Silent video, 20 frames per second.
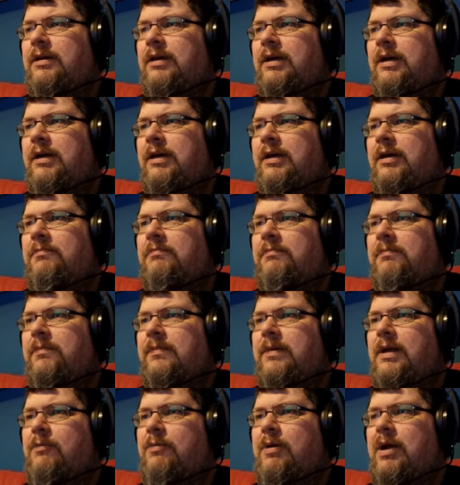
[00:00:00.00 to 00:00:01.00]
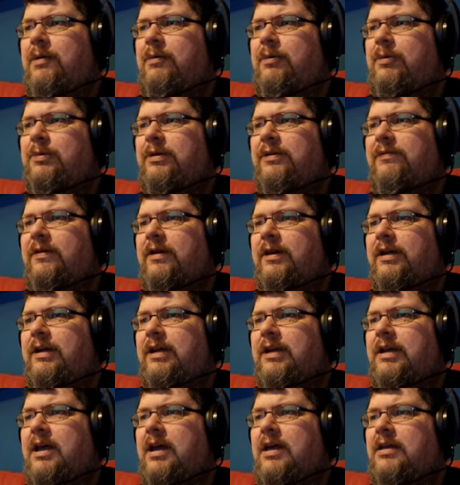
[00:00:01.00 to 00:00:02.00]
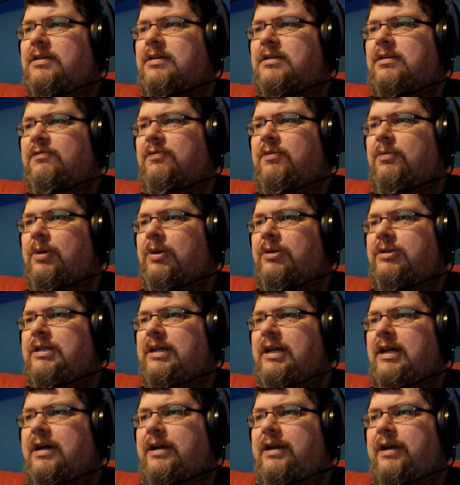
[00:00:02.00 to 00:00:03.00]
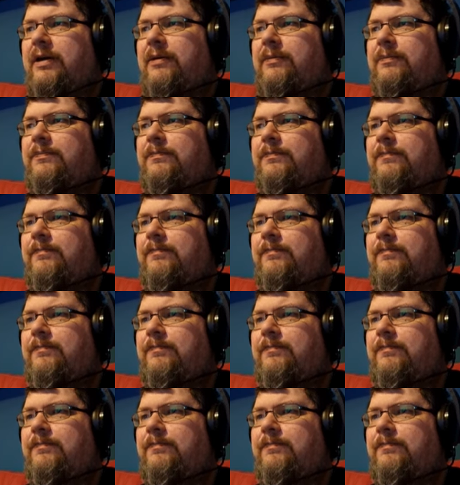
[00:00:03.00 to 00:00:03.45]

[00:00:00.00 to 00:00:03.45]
Um, where would we find a cask of Amontillado?